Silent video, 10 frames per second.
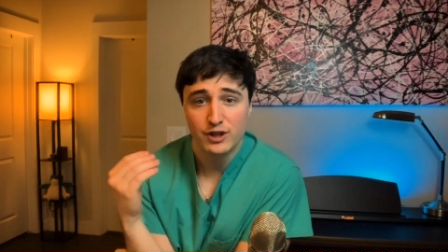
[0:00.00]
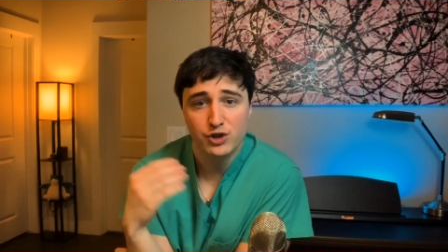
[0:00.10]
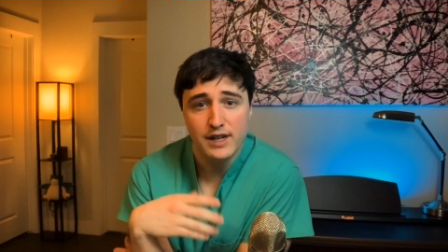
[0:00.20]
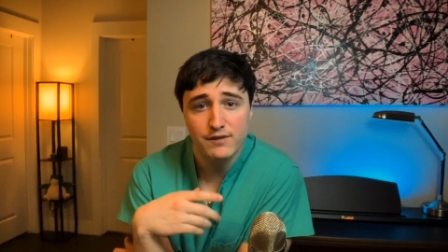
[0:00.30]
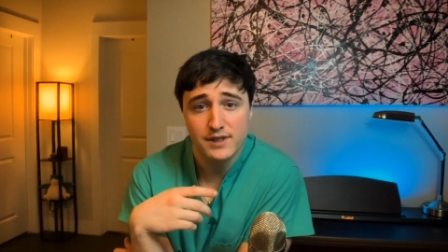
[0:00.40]

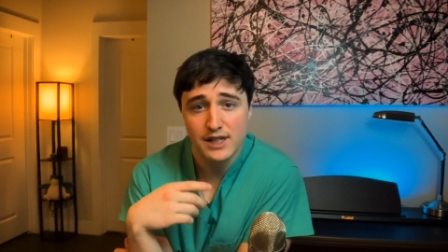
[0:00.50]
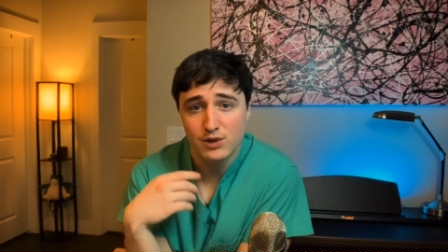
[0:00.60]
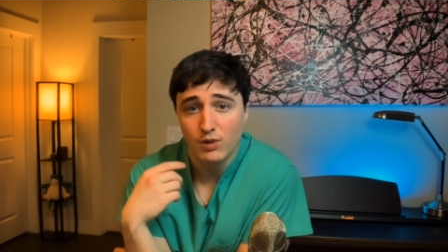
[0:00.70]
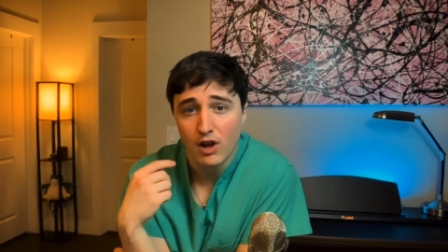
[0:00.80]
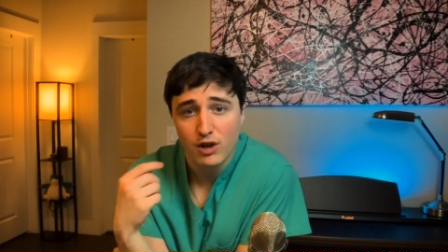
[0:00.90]
Treating physician
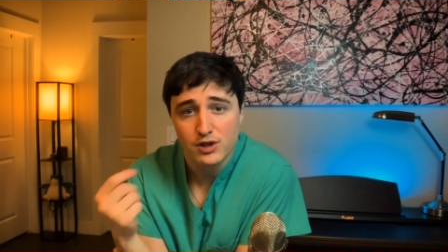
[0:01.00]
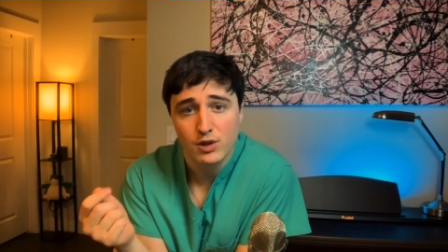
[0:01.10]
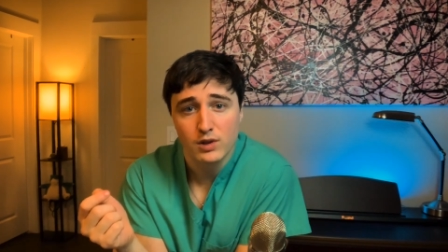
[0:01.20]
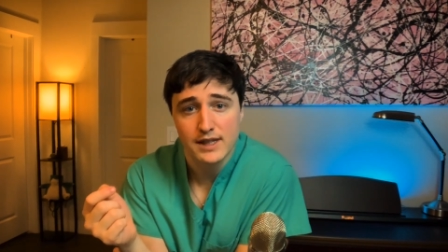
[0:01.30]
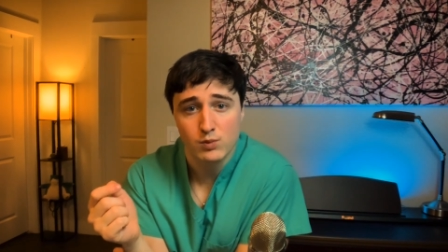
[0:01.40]
will also
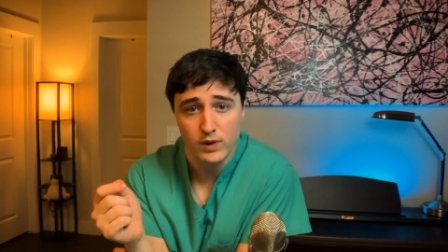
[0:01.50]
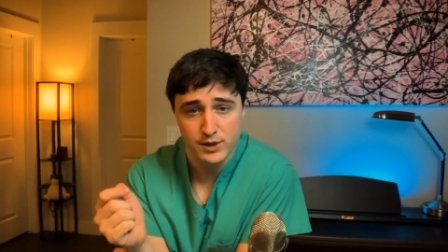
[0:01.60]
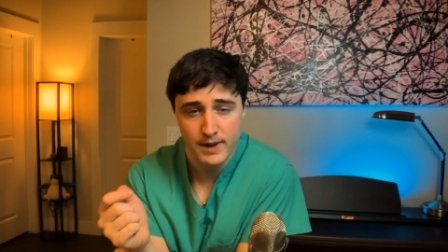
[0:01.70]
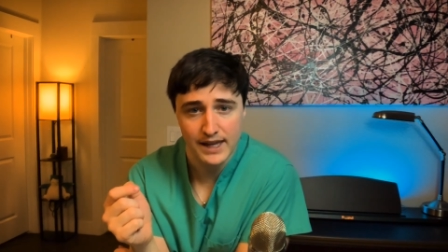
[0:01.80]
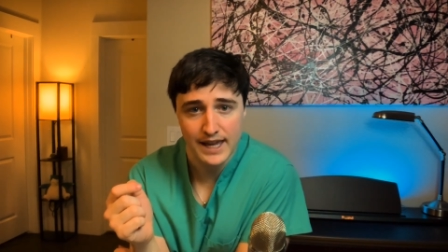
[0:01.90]
list which
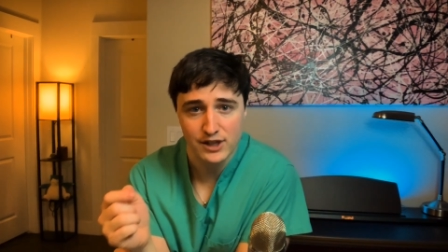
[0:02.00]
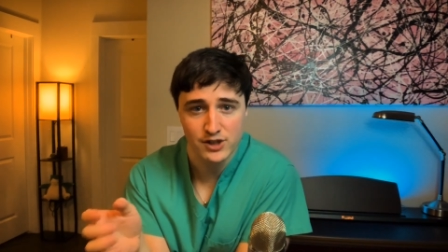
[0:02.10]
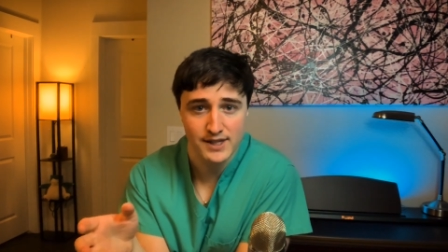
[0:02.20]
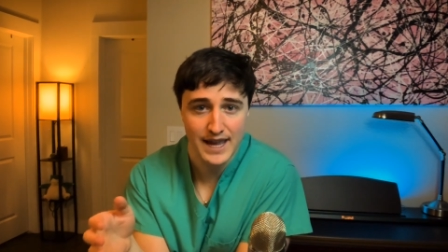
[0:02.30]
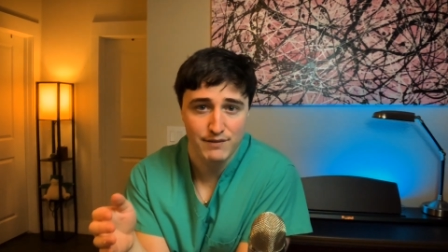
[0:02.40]

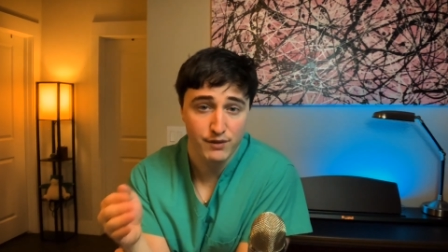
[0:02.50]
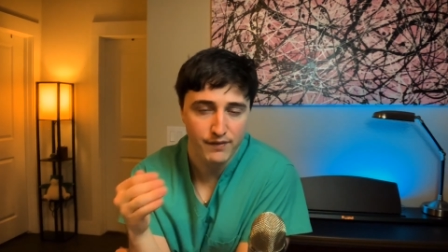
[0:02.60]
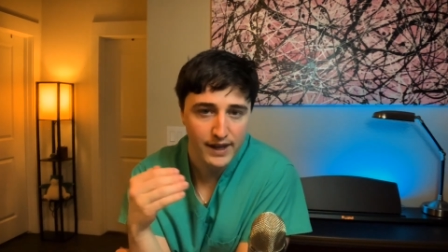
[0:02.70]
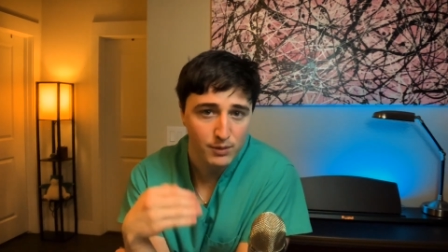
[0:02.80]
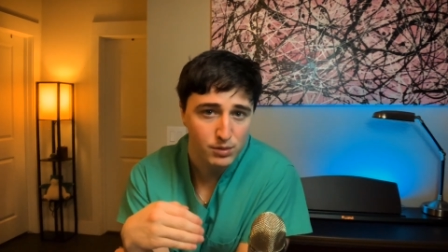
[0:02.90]
medications they have
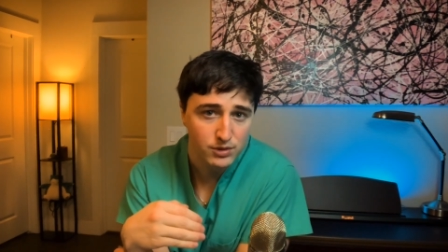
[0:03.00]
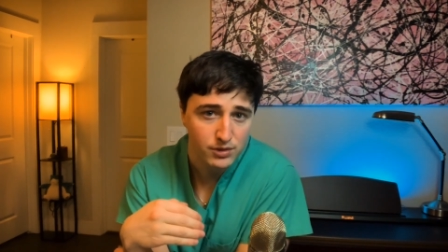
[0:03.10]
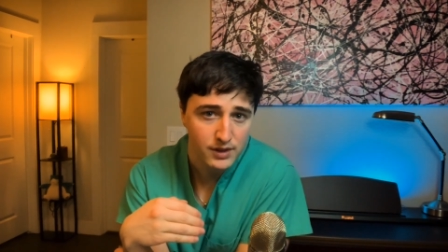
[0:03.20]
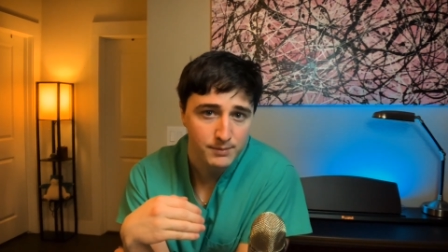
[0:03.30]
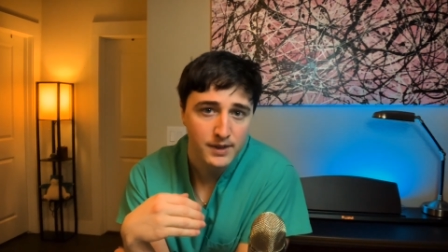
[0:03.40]
available to
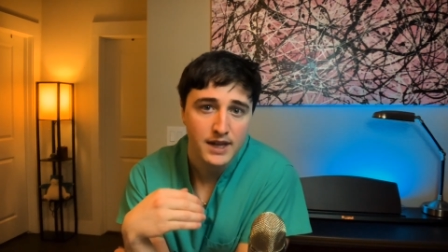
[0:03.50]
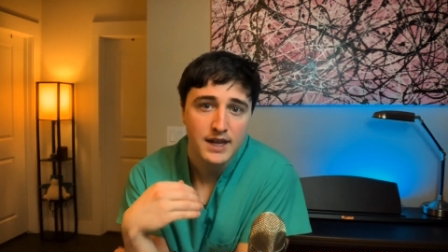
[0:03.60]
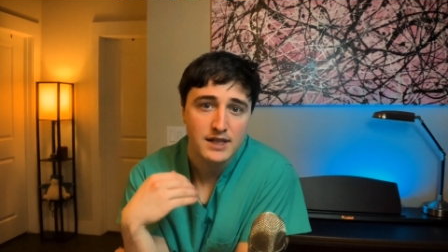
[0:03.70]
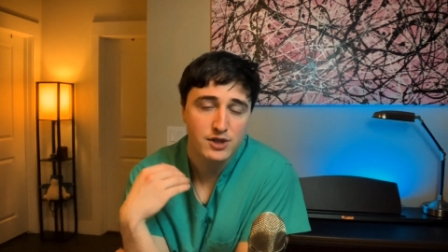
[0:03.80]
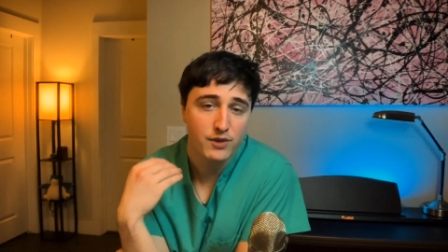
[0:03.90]
them
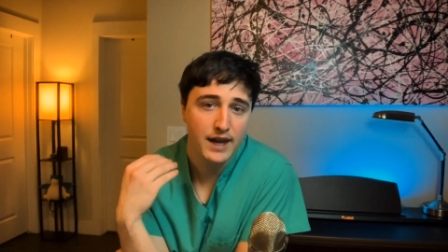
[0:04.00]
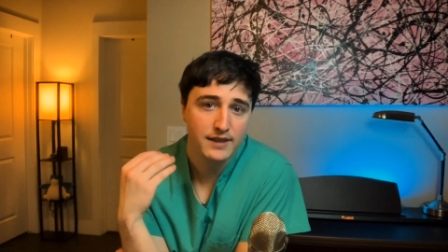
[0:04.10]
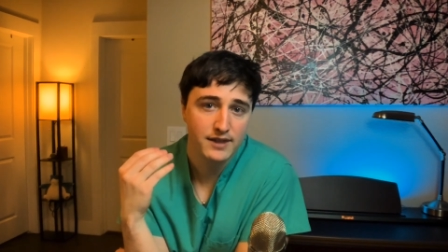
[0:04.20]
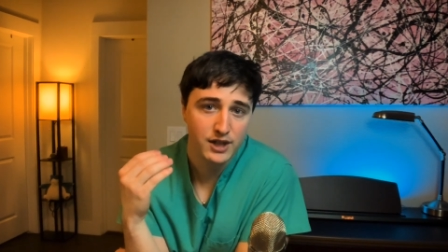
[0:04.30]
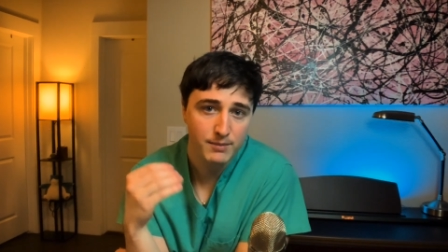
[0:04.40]
so that the